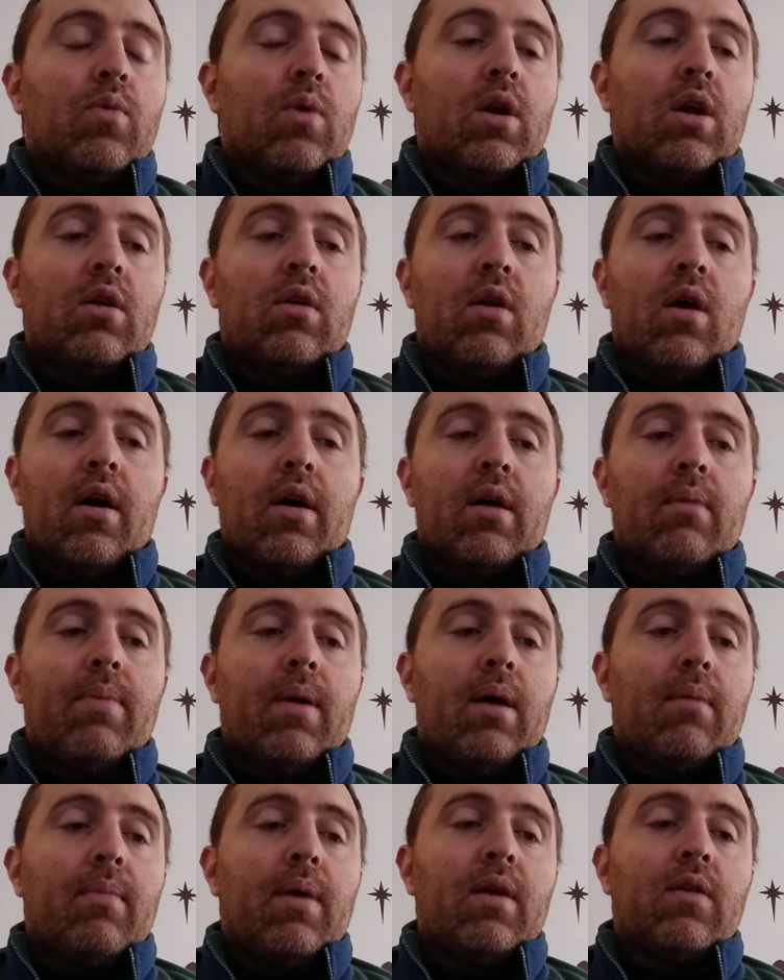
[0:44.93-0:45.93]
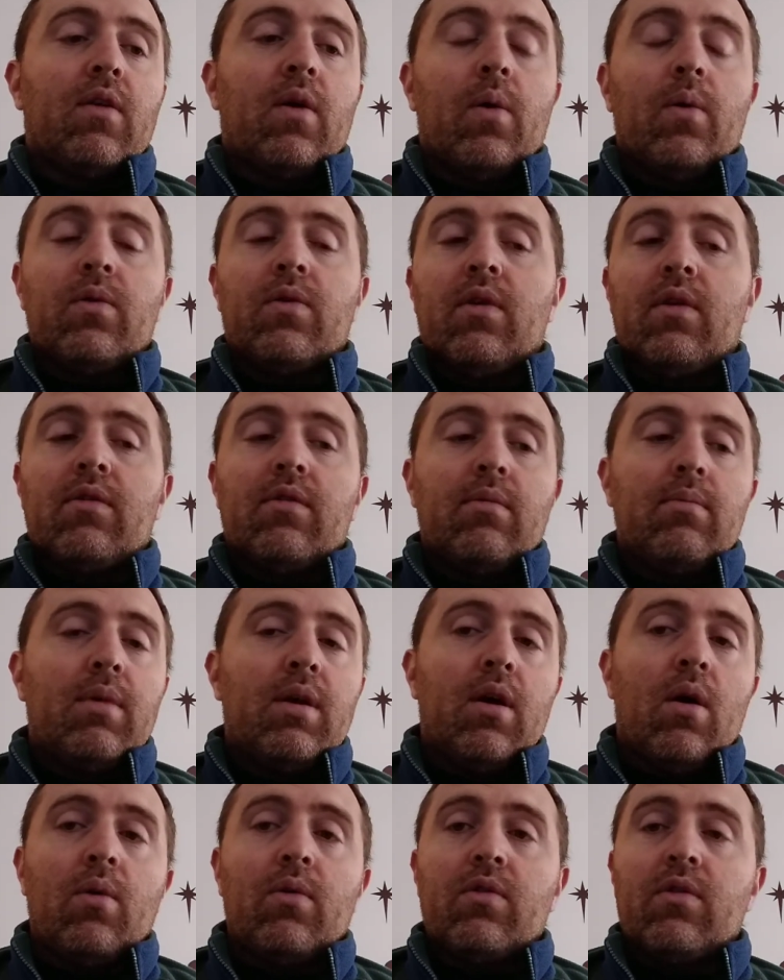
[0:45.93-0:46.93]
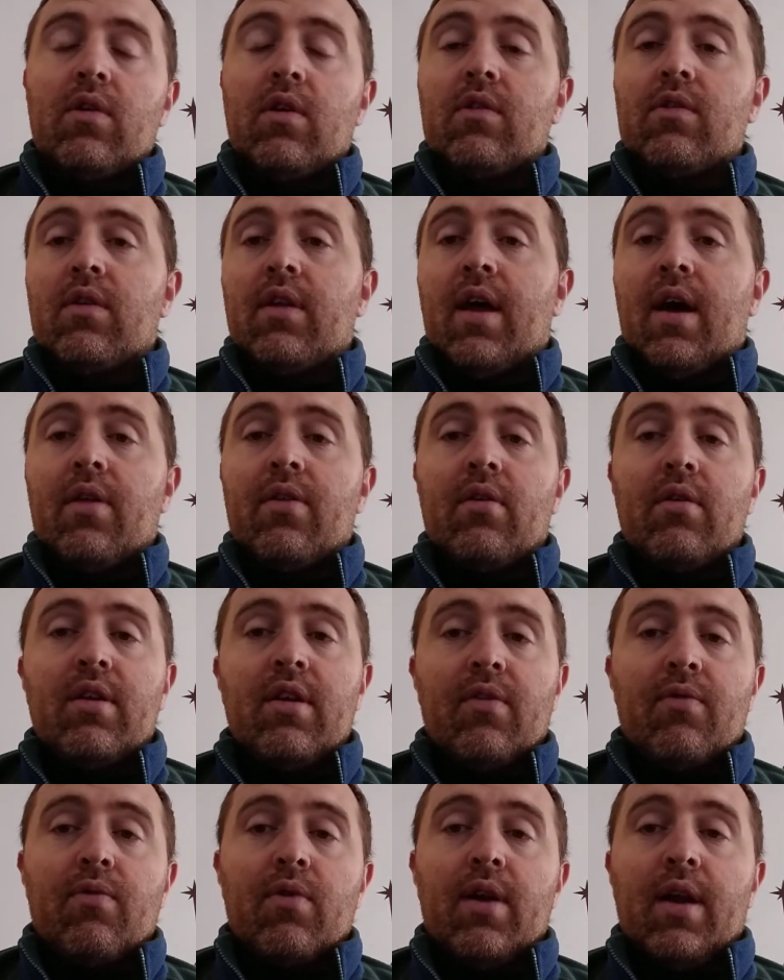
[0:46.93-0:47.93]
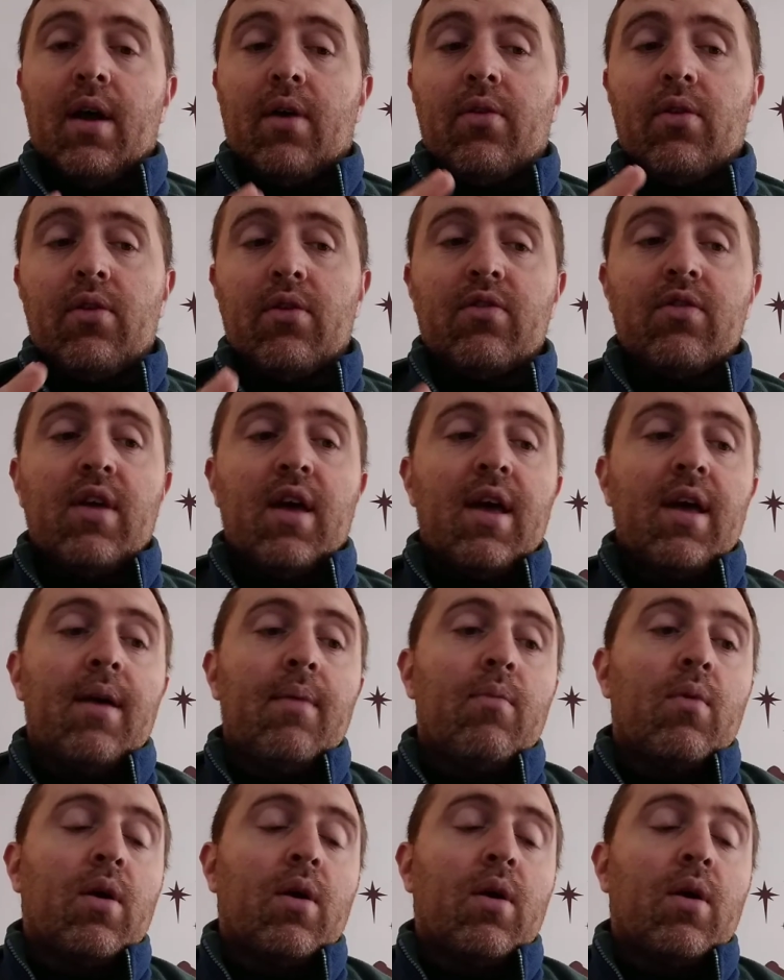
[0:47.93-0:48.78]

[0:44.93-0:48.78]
we're going to talk about mitosis, meiosis, and how they're different, how they're the same.